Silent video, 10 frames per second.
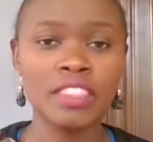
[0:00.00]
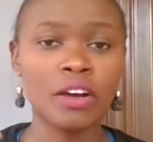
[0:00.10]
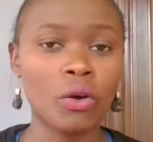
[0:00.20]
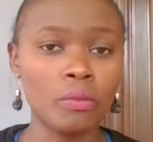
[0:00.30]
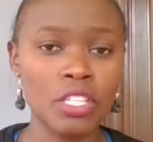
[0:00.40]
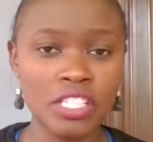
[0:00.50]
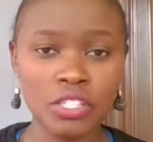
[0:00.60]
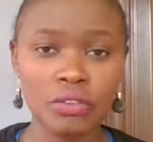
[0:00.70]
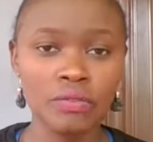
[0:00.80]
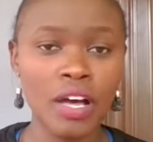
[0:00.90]
the
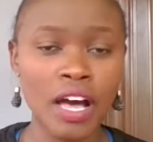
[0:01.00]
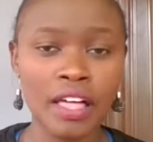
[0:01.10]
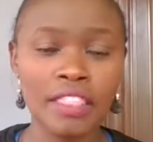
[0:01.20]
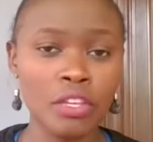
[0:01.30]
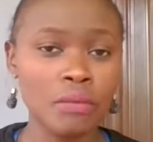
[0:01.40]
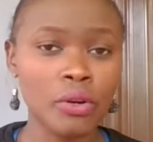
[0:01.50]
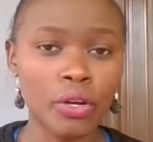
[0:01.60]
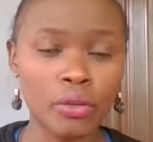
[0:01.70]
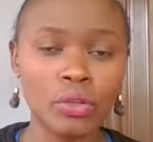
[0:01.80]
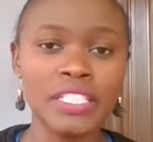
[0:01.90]
community of the
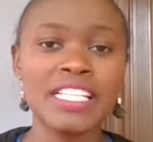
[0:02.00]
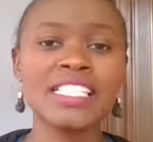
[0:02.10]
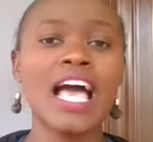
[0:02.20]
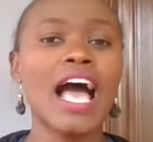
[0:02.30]
Ubricoin holders,